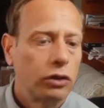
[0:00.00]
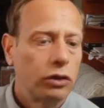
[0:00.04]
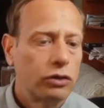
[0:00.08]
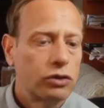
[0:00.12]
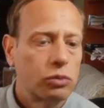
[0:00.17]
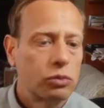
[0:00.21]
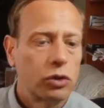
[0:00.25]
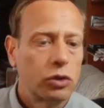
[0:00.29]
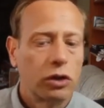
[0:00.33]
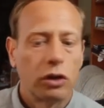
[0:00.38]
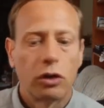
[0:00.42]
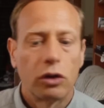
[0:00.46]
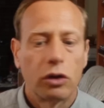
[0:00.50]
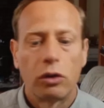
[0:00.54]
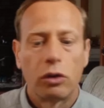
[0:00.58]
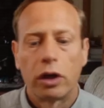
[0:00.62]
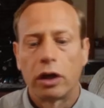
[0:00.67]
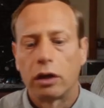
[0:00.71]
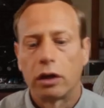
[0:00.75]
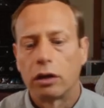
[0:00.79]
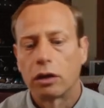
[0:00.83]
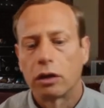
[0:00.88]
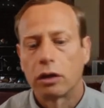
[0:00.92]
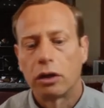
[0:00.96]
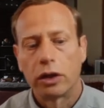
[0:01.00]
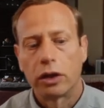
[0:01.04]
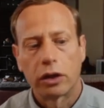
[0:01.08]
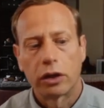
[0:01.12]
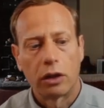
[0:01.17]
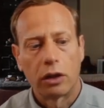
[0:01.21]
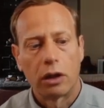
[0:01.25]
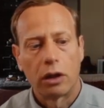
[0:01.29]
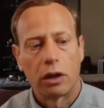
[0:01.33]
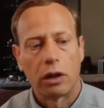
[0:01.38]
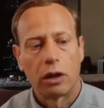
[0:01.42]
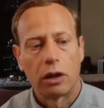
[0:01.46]
So we're going to go ahead and click
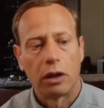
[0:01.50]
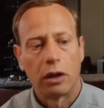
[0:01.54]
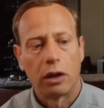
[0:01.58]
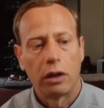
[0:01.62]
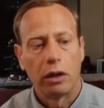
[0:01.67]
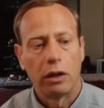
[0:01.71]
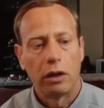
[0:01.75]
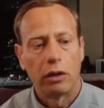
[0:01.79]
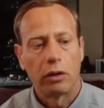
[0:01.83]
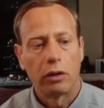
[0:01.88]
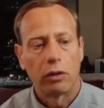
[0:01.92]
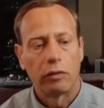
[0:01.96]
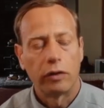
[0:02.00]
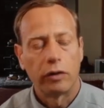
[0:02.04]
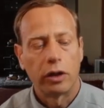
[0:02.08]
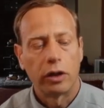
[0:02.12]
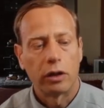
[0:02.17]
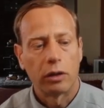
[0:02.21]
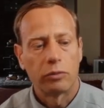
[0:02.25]
on over here.